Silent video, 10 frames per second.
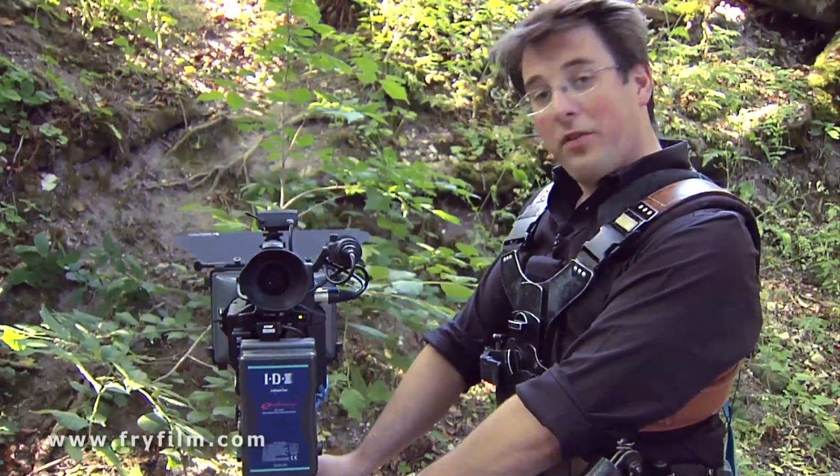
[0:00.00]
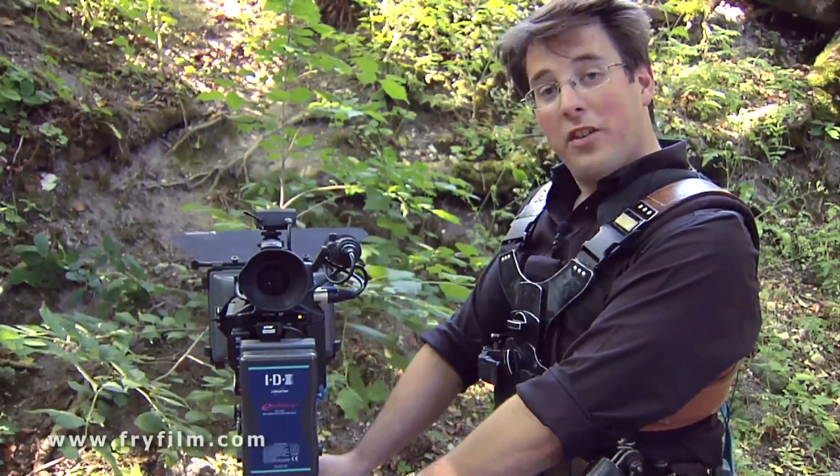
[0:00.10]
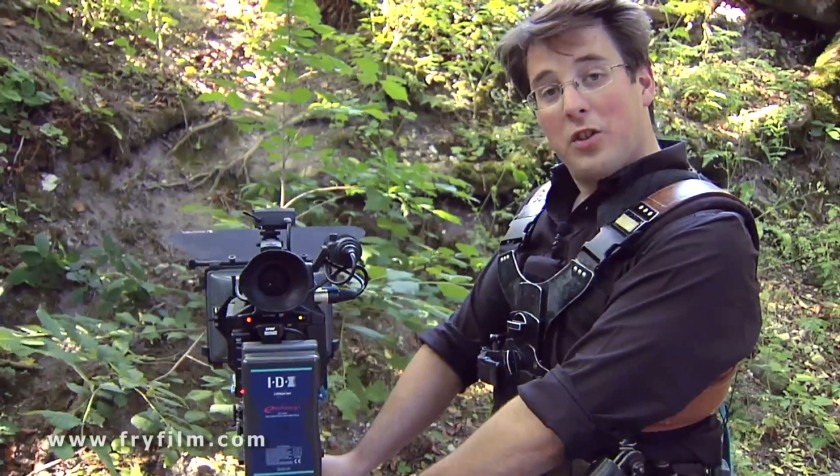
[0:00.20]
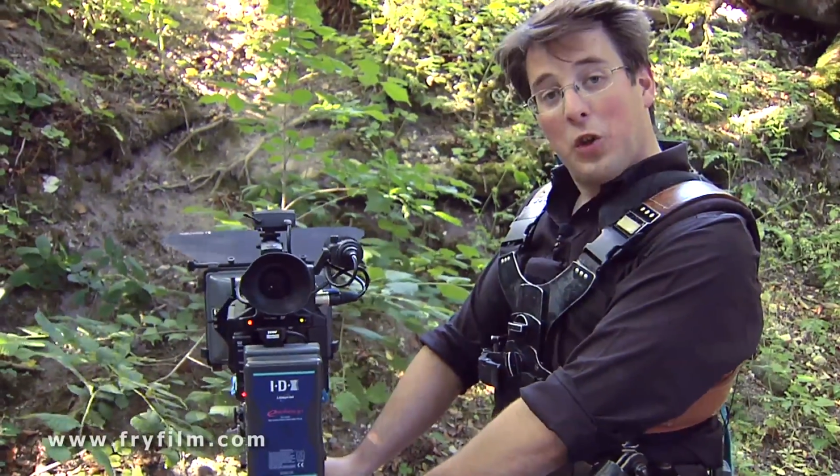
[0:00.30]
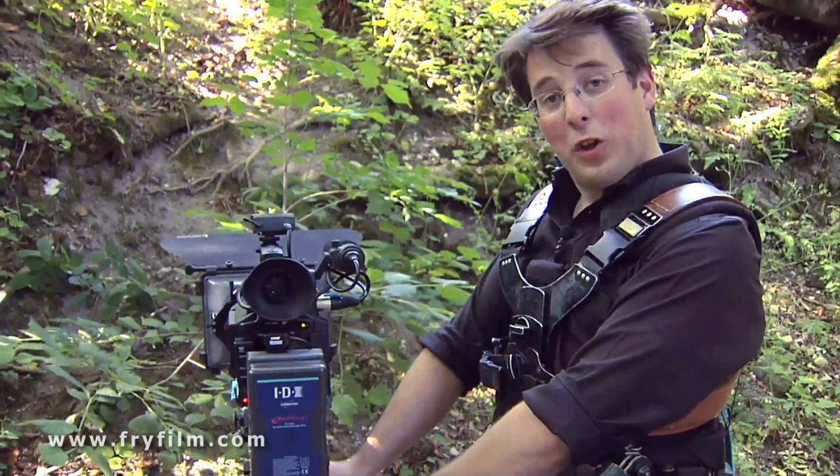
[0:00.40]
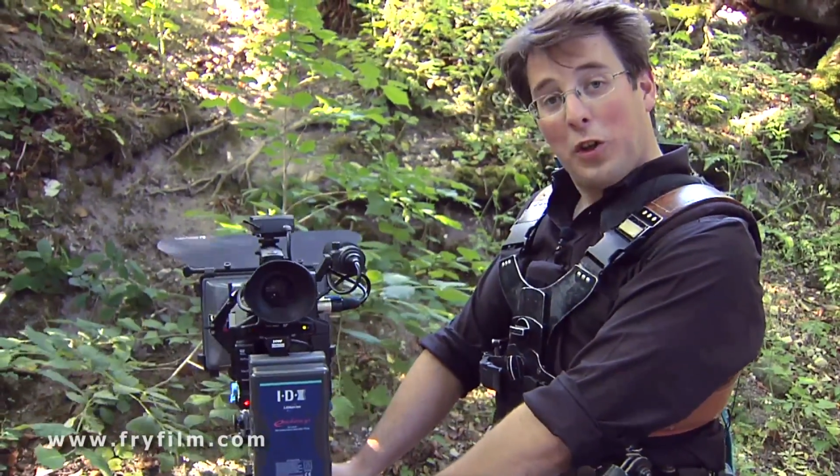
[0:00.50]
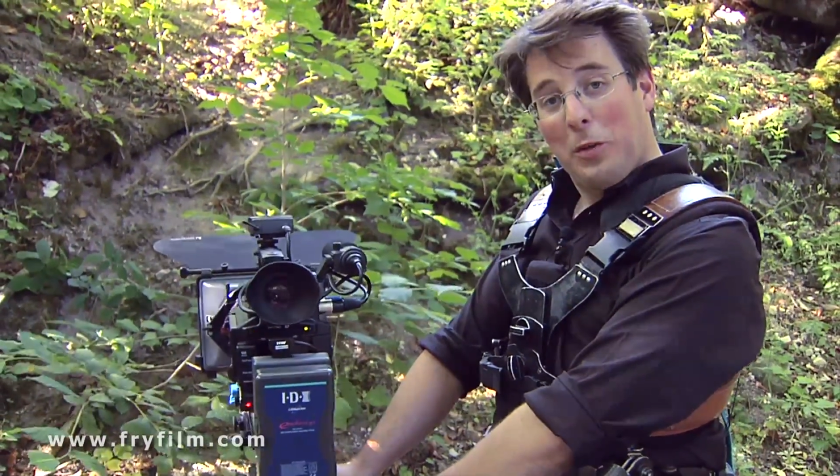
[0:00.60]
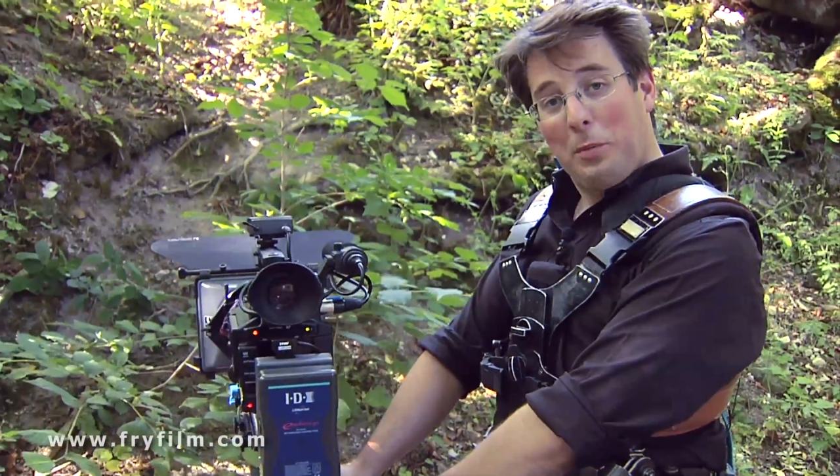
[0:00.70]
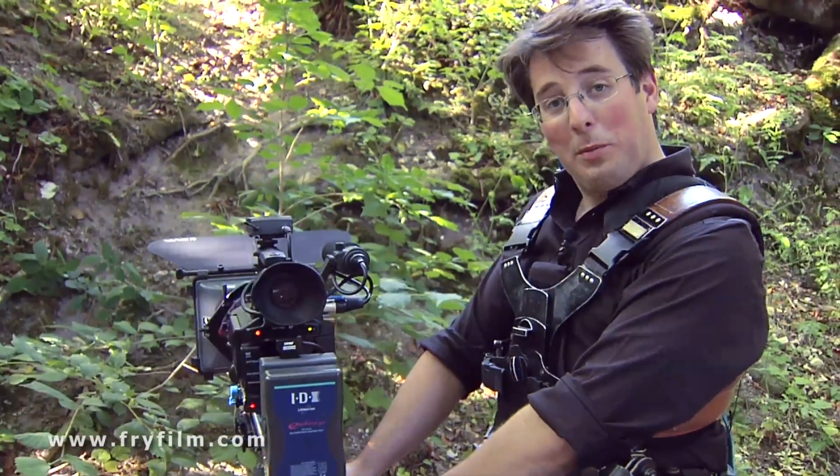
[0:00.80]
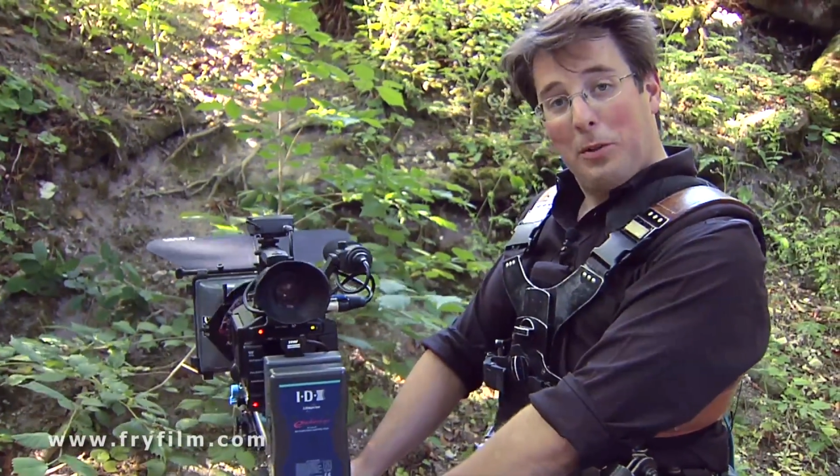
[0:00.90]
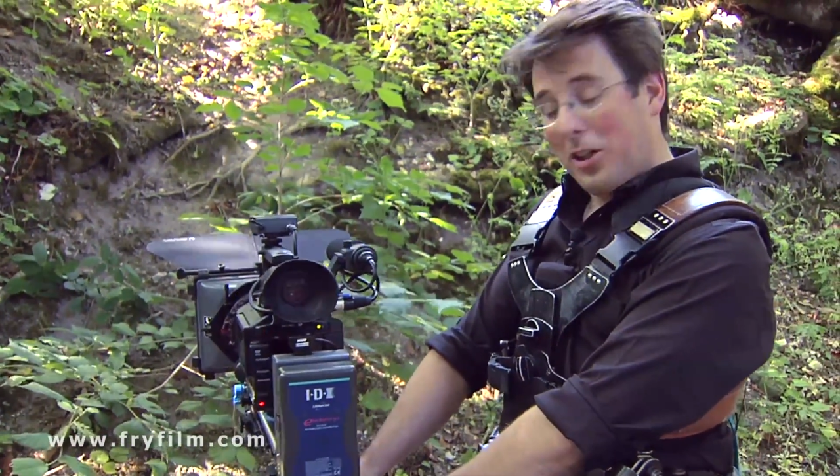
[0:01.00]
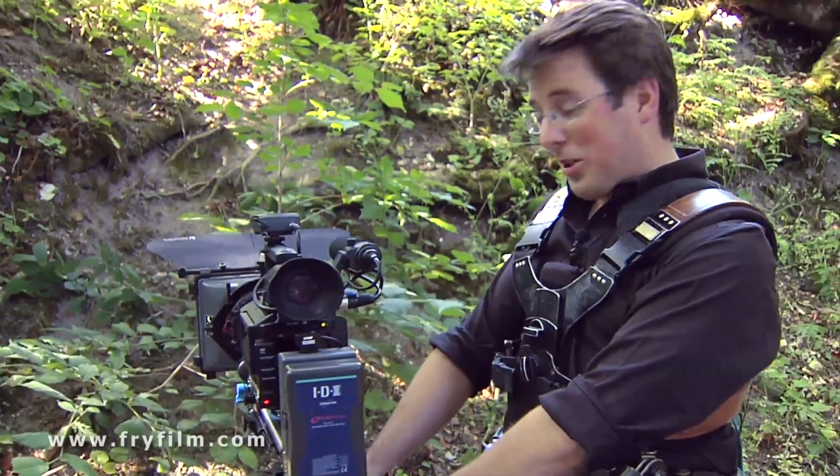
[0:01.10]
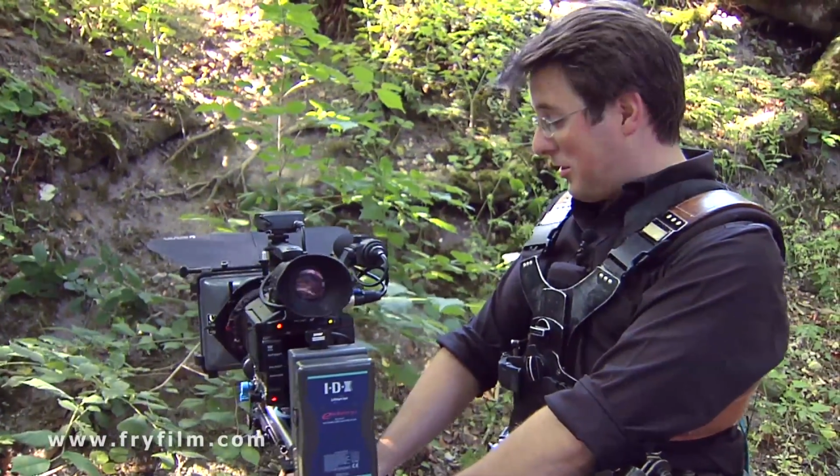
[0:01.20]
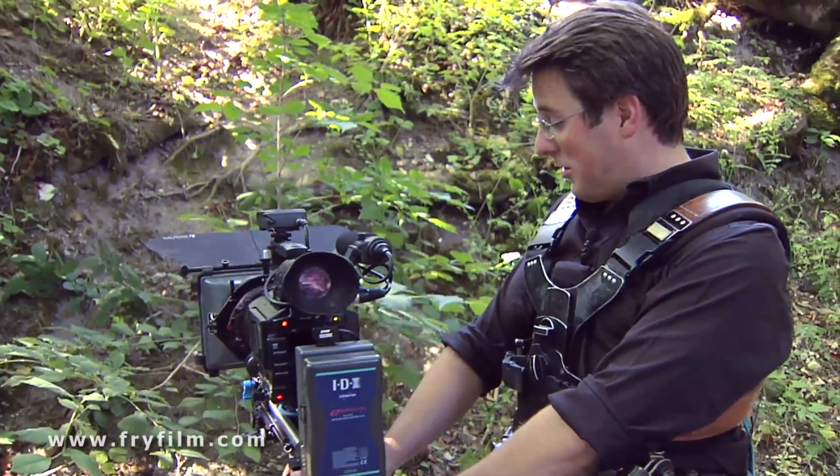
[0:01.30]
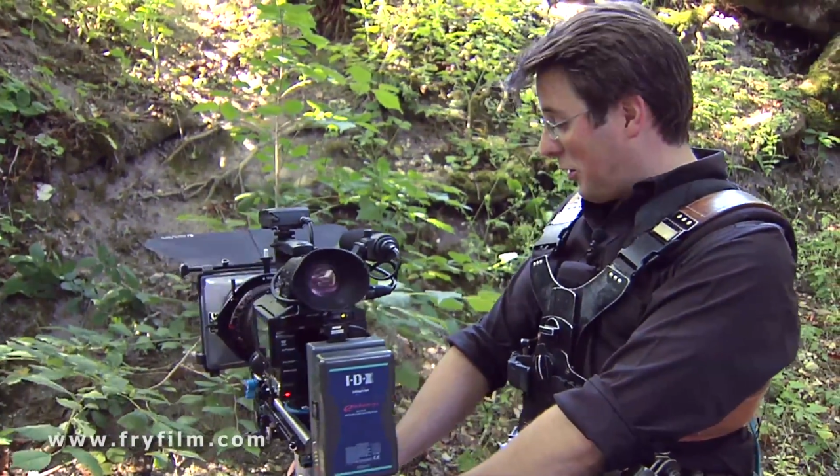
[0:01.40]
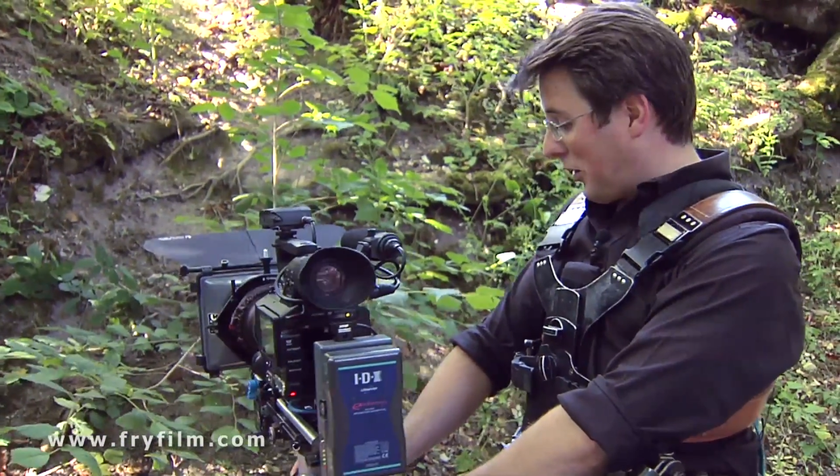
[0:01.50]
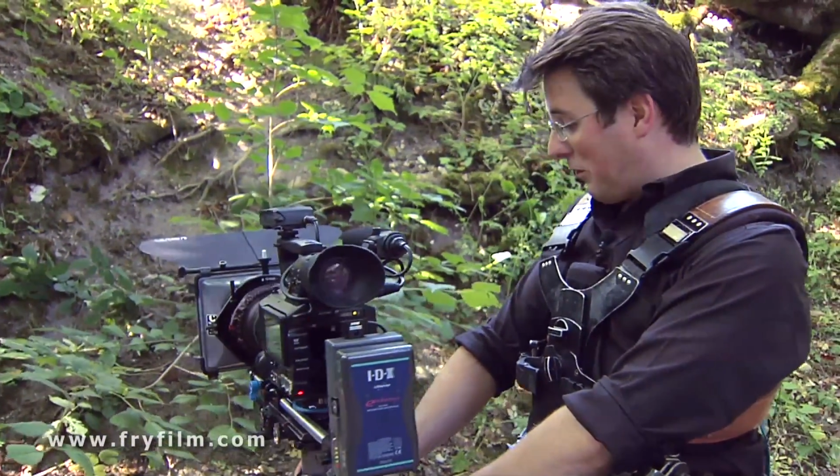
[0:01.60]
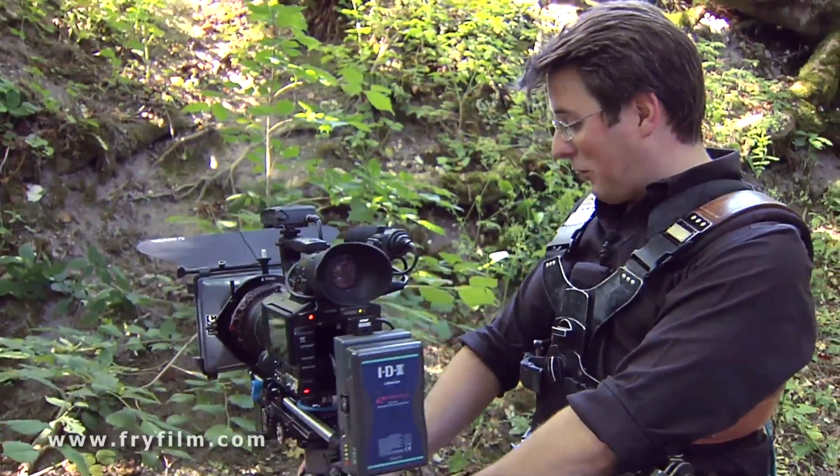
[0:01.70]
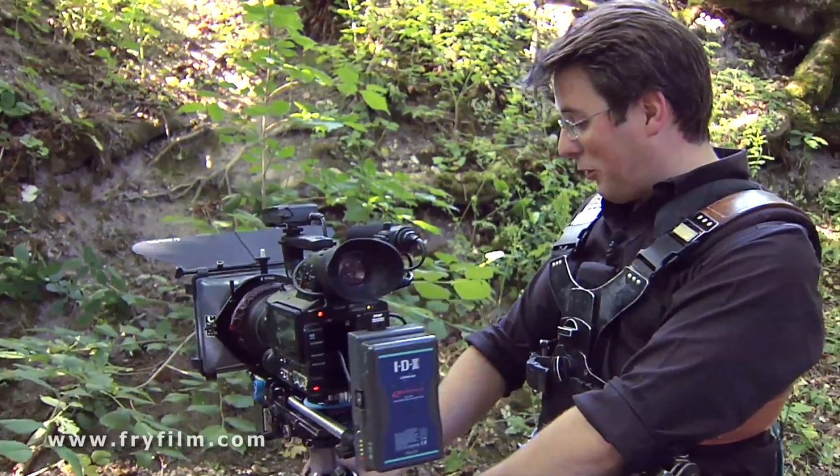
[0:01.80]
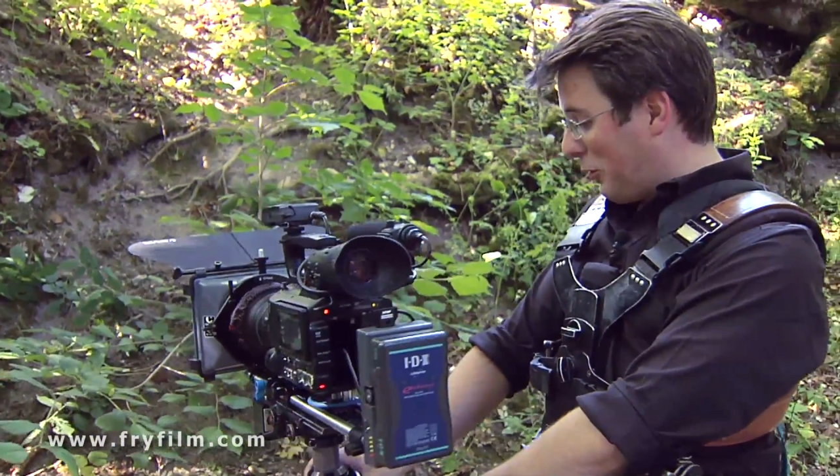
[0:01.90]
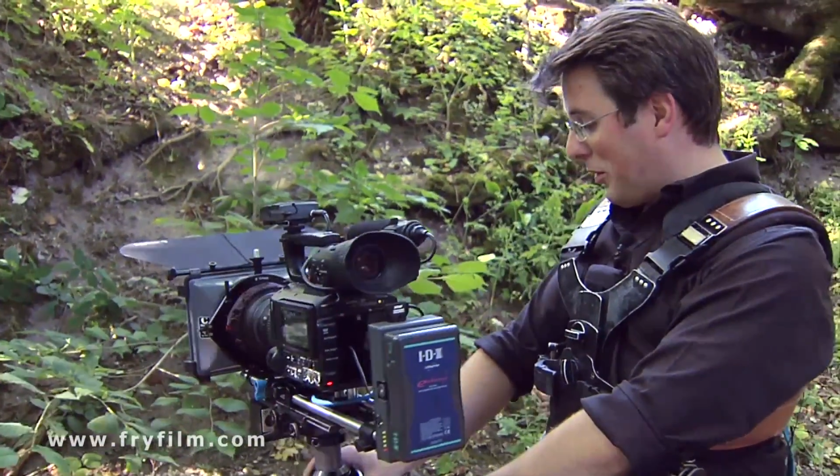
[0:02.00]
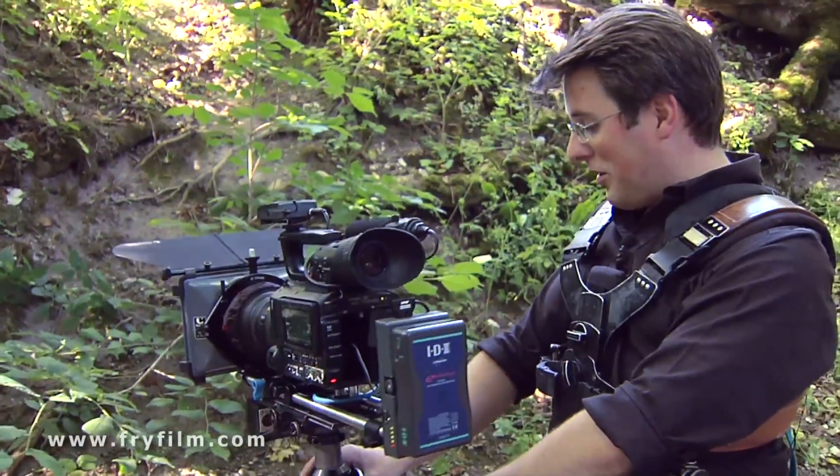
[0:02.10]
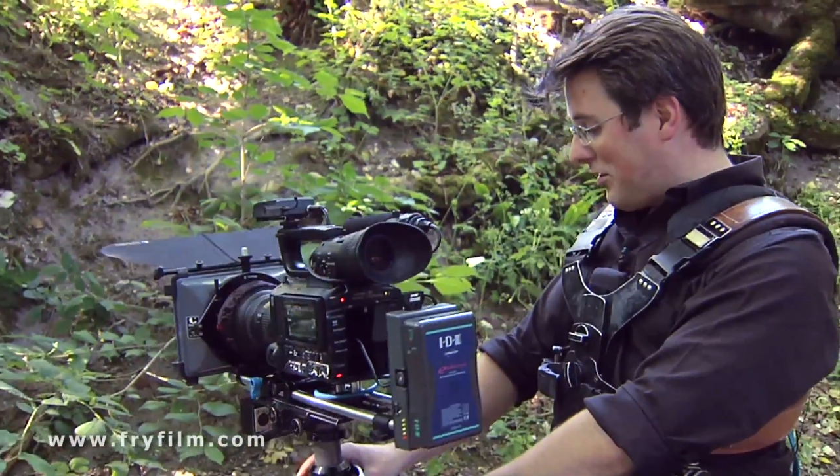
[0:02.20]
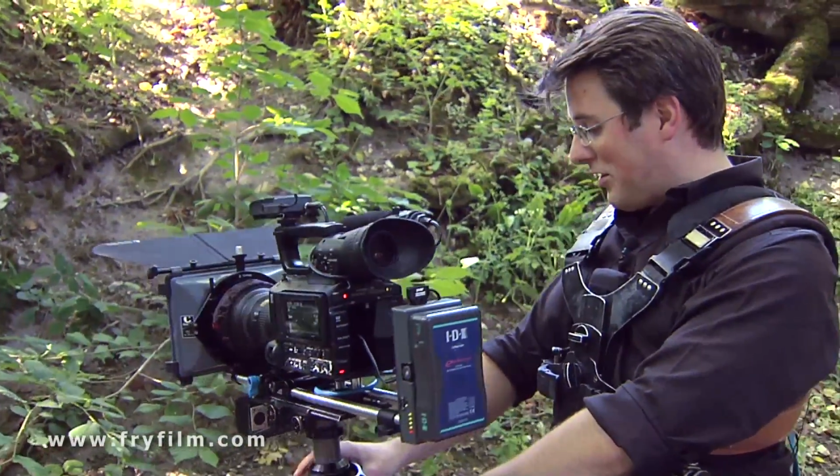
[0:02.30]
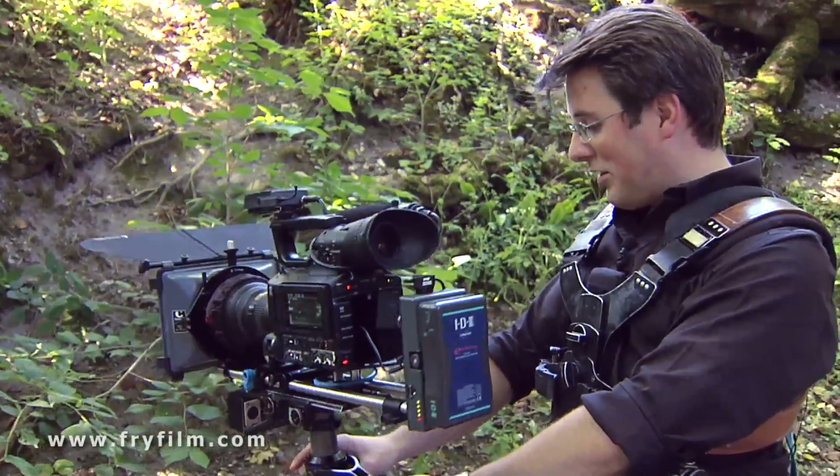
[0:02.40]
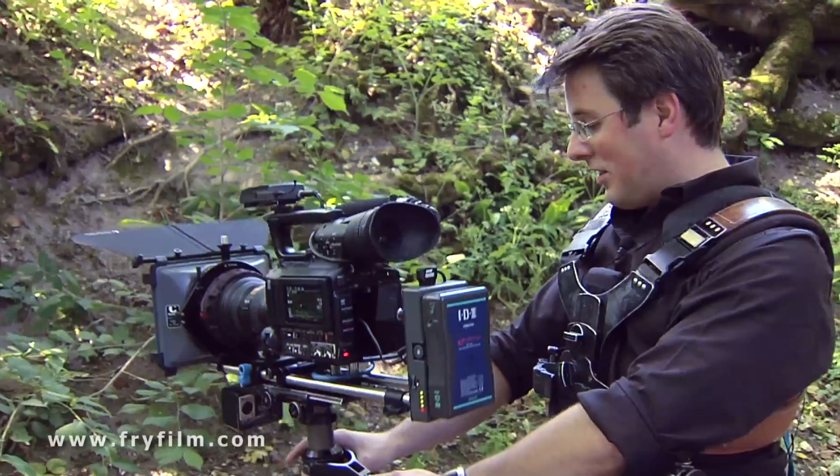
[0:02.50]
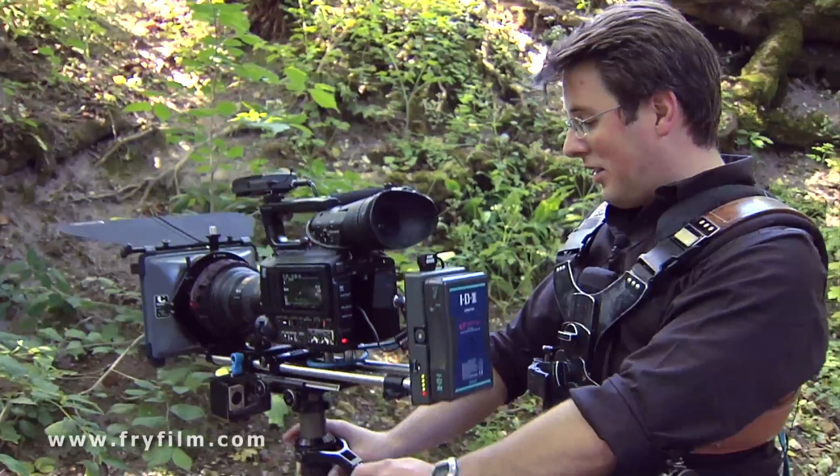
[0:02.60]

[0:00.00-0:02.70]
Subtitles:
the sort of look that people are looking for always,